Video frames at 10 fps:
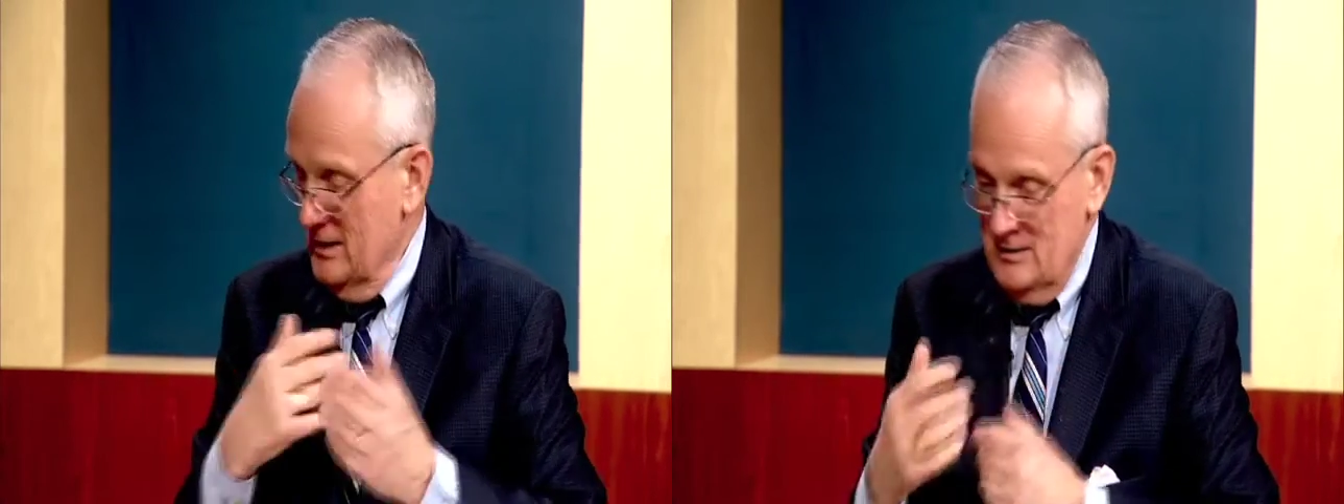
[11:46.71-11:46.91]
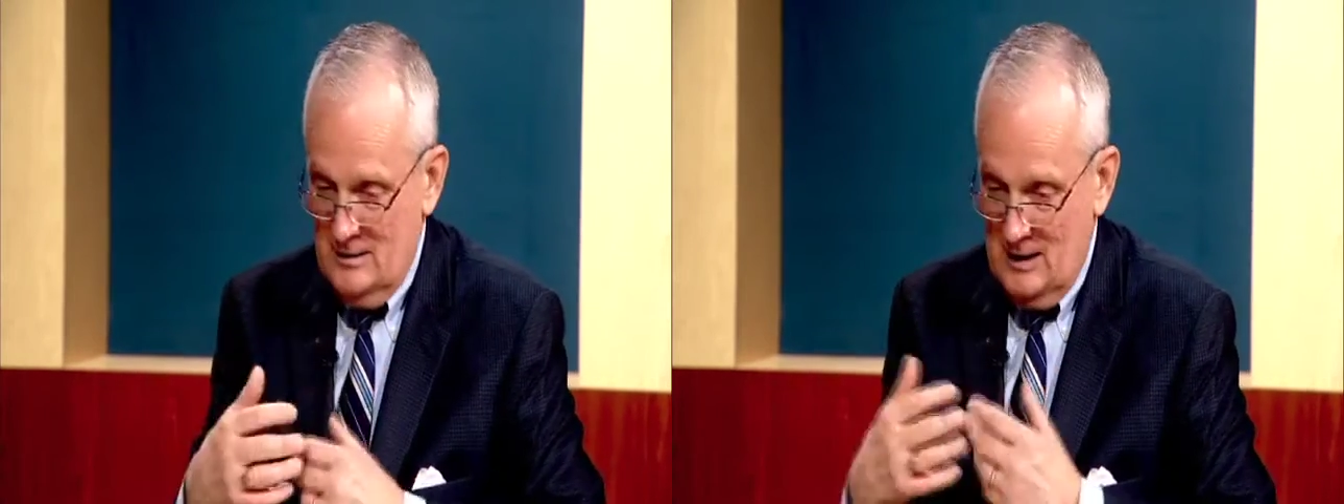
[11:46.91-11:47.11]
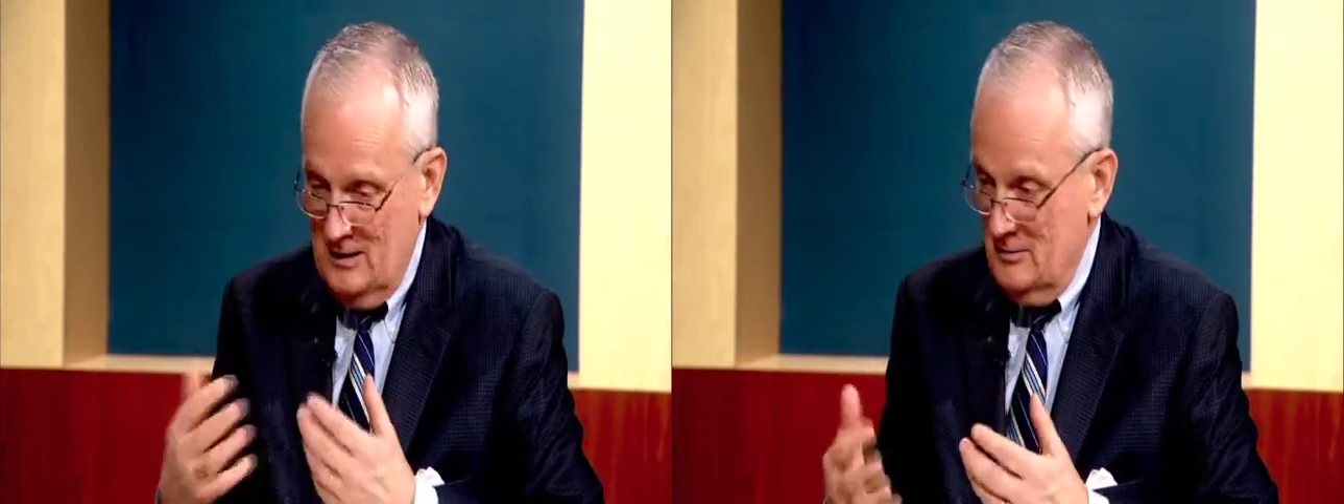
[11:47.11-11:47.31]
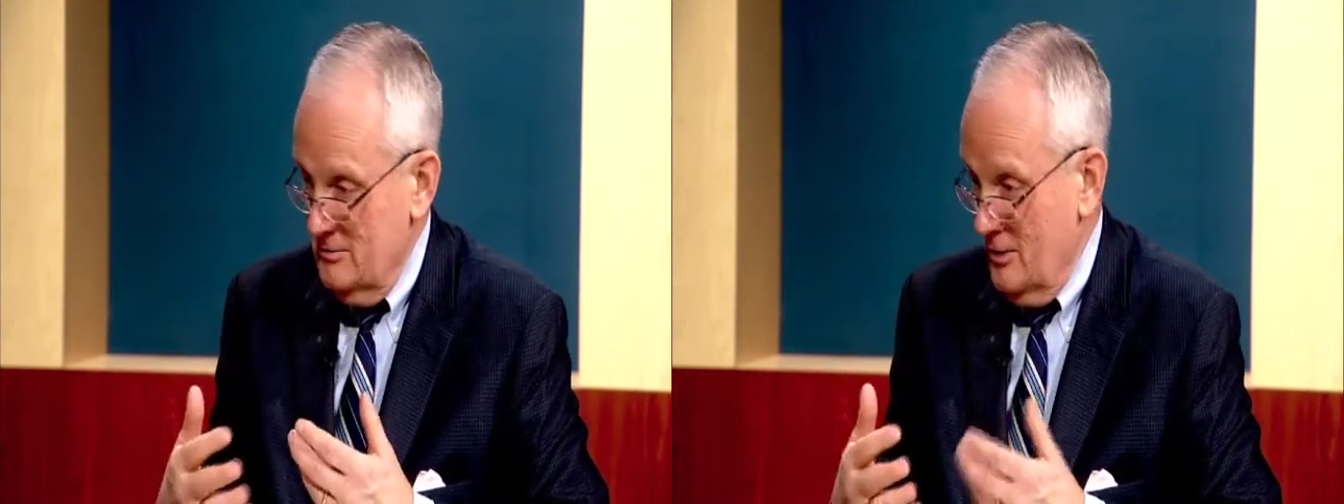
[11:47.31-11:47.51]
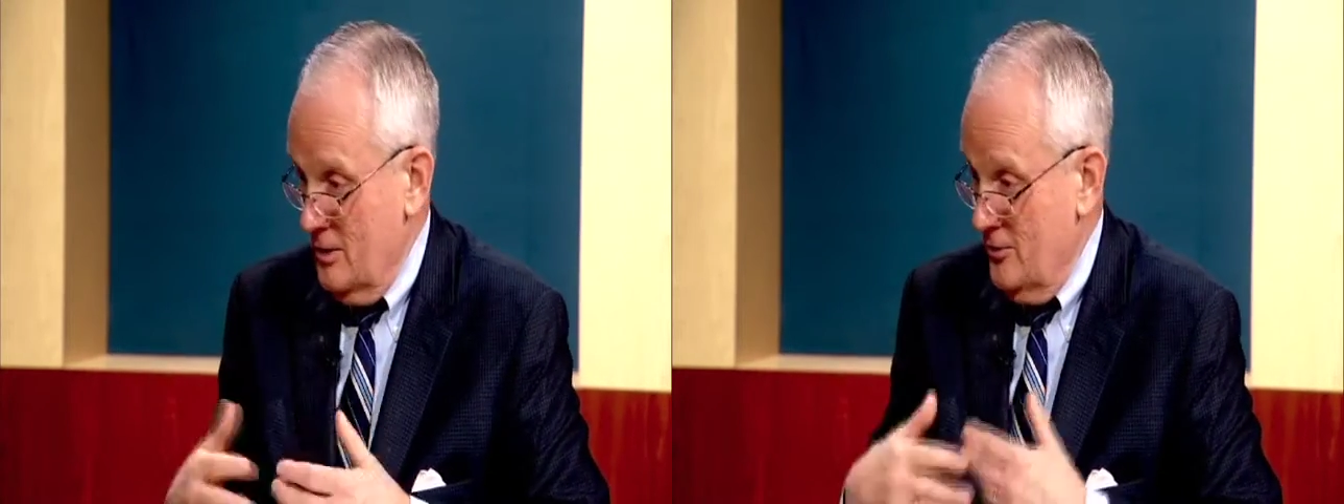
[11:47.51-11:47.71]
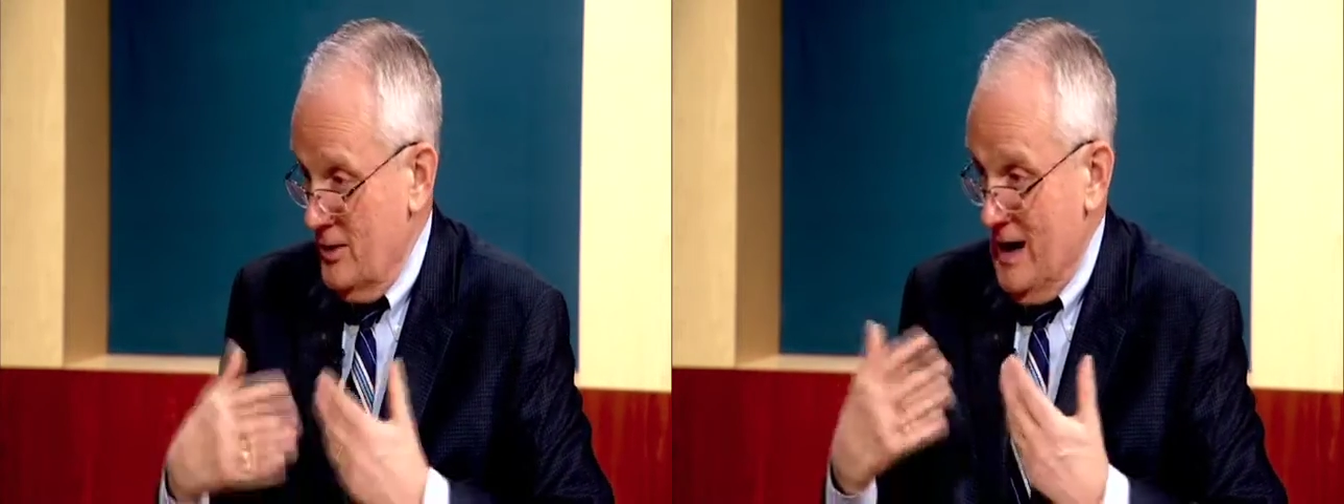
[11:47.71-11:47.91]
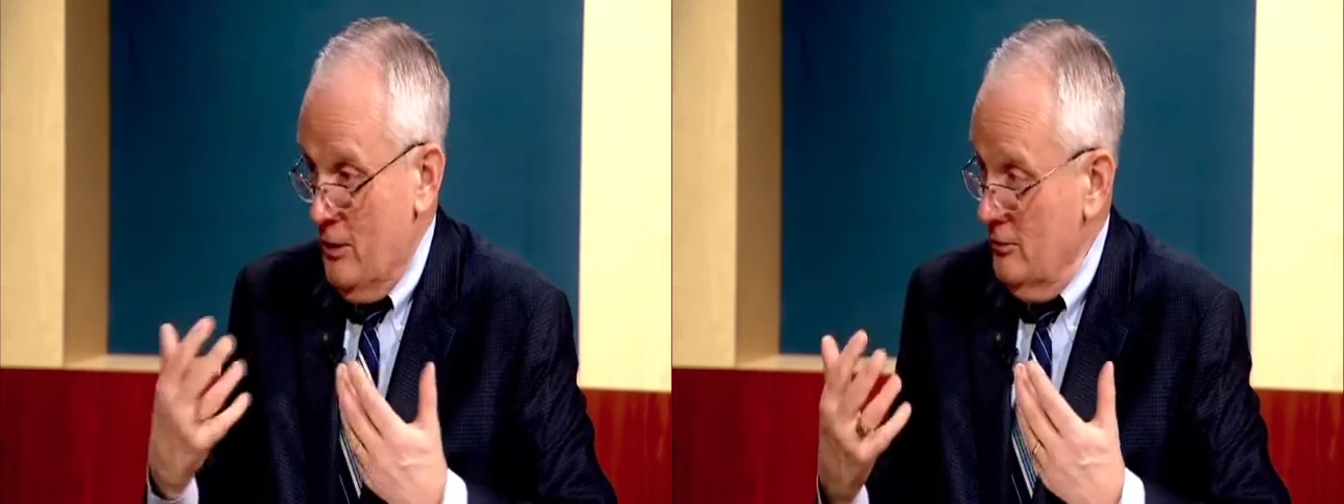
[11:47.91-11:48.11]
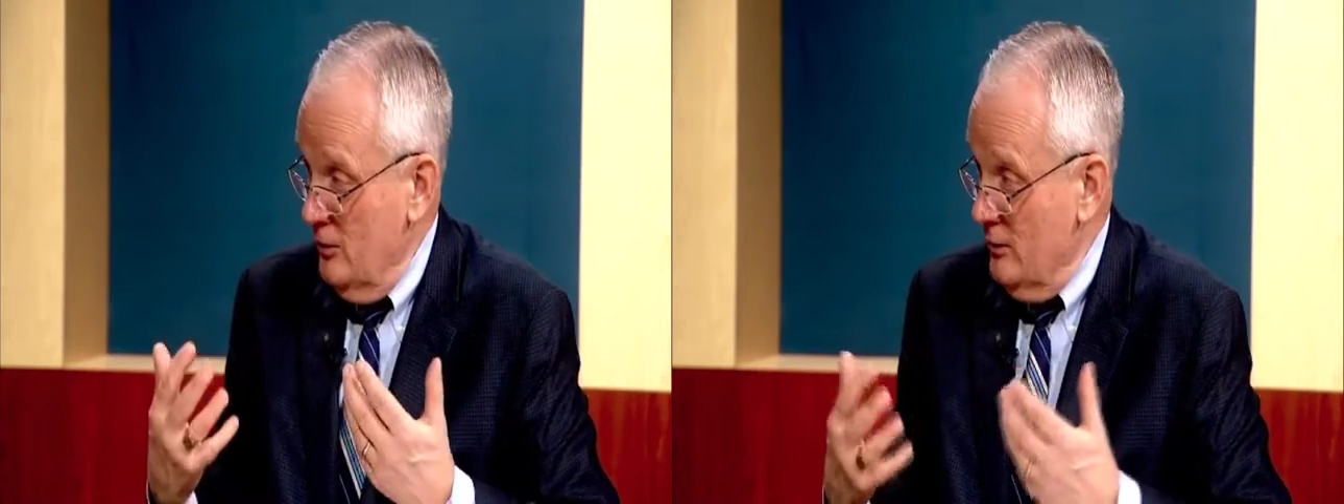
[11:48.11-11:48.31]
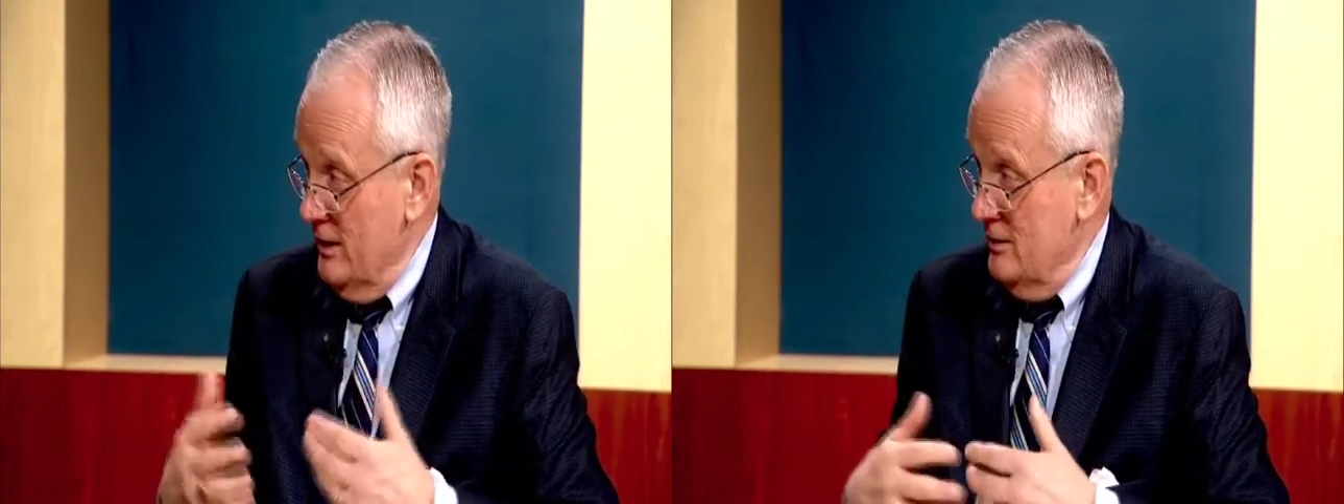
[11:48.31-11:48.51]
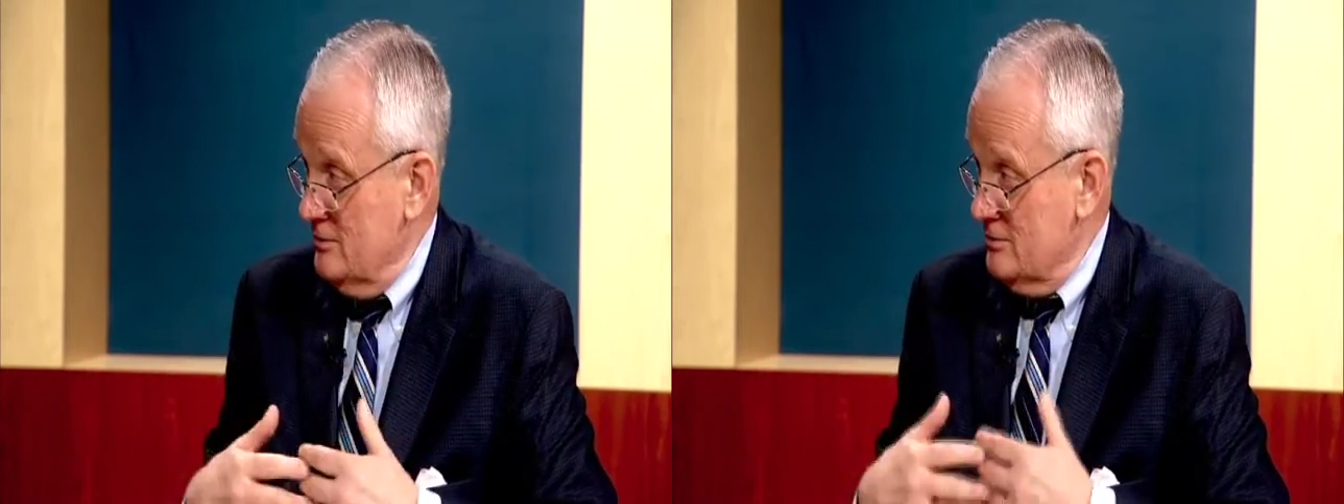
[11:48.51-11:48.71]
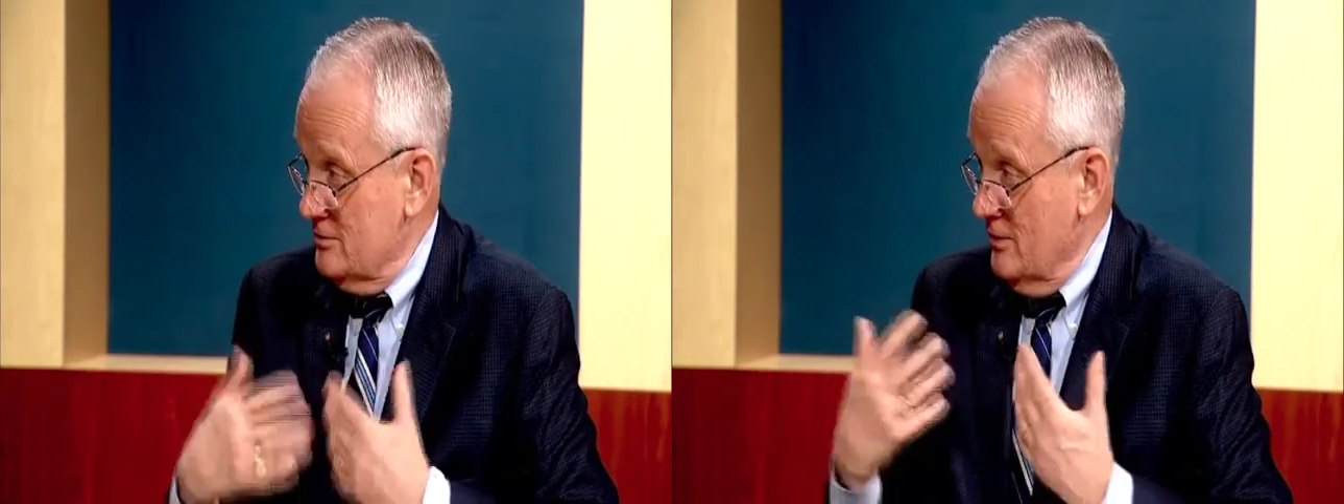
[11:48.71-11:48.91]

and are there hourly rates?